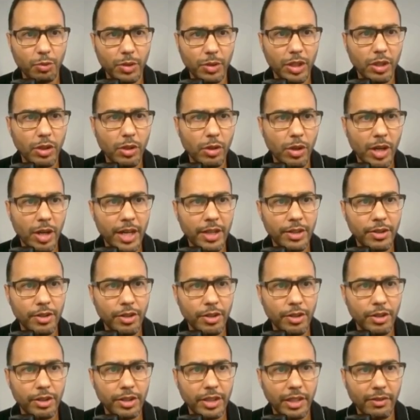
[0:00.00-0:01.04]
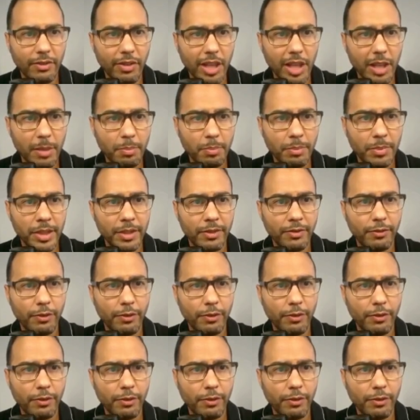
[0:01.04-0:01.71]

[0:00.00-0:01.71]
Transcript: We go under development